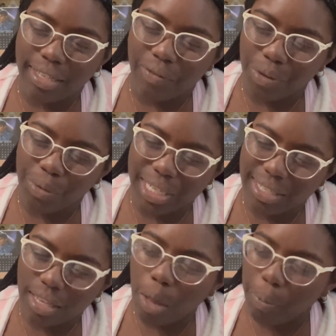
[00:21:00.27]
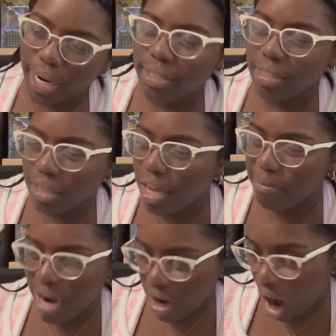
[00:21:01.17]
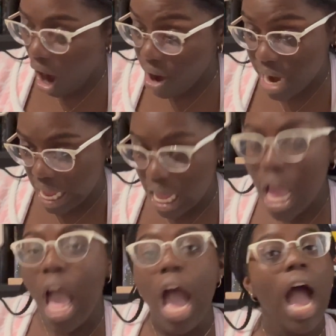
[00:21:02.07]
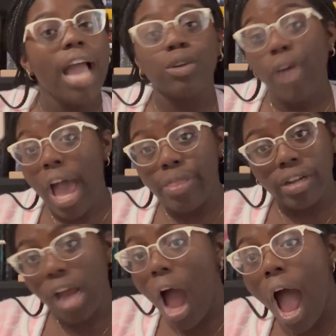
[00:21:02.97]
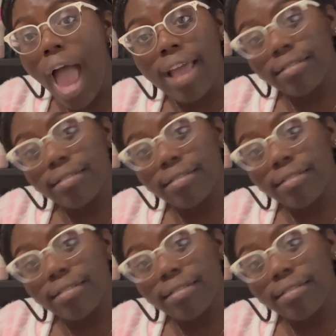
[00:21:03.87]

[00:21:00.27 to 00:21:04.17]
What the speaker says: of the resale prices on Mercari. I'd rather not.